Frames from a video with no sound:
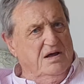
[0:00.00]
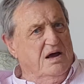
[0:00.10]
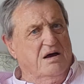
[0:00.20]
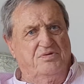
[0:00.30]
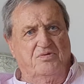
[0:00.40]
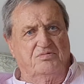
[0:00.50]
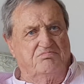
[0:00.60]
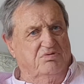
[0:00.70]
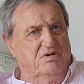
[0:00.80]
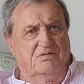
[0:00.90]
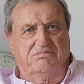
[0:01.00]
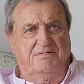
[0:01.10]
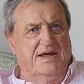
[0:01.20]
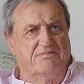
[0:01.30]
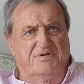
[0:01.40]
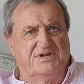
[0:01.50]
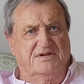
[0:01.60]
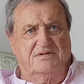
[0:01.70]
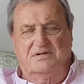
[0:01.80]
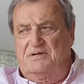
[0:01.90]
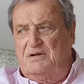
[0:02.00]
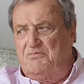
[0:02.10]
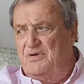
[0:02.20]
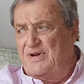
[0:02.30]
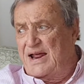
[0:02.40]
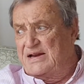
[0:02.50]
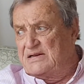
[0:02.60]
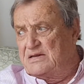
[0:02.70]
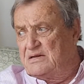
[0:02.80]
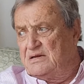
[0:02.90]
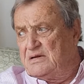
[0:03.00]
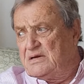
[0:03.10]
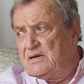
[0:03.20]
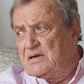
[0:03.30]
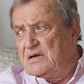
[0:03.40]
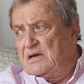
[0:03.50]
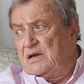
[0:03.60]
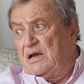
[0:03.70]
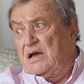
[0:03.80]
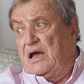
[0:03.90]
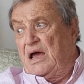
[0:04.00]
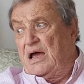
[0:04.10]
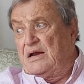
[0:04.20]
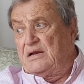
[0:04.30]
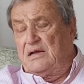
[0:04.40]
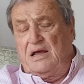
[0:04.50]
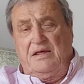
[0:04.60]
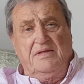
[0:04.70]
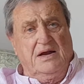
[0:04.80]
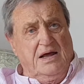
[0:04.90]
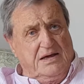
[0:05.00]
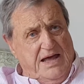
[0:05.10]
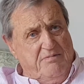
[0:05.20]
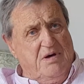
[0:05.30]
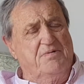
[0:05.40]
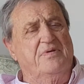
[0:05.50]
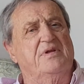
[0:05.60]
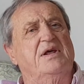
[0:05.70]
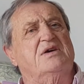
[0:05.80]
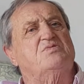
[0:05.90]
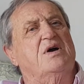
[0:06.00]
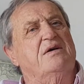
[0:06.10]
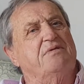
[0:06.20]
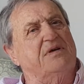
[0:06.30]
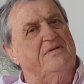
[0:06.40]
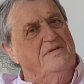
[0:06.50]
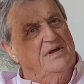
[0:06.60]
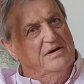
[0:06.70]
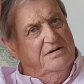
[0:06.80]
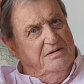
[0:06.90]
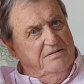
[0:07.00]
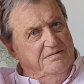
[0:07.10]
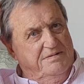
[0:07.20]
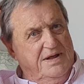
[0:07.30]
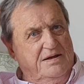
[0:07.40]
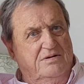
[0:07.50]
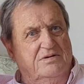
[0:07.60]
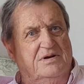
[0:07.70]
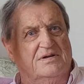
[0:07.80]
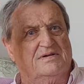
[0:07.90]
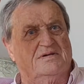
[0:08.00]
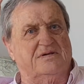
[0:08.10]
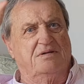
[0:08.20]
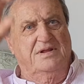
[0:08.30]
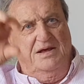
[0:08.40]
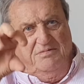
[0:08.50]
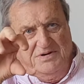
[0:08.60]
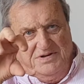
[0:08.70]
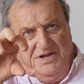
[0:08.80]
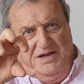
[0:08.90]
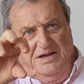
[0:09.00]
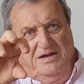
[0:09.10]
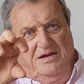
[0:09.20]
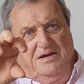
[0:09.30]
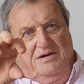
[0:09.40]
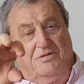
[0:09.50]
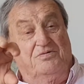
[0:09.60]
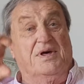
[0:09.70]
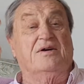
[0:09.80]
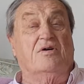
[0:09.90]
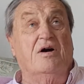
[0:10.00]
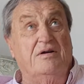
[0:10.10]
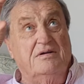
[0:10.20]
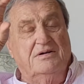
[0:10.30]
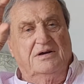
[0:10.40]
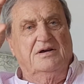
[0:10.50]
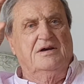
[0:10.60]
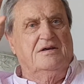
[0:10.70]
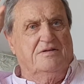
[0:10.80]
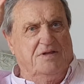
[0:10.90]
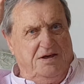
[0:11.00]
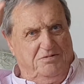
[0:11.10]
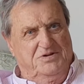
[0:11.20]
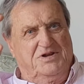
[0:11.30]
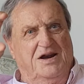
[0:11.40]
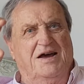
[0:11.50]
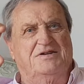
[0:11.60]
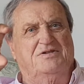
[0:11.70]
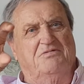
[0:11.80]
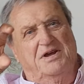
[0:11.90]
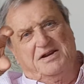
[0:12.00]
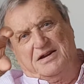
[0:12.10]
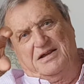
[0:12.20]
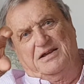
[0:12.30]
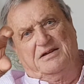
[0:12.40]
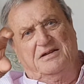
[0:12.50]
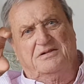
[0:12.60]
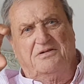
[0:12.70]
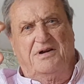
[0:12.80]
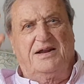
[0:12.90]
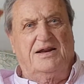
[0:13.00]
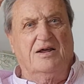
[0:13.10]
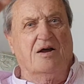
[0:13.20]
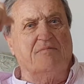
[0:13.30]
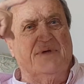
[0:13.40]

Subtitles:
I thought, well, that was it, we've had it. And then I came up on the next wave, and then, thank goodness, thank God, there was the light directly on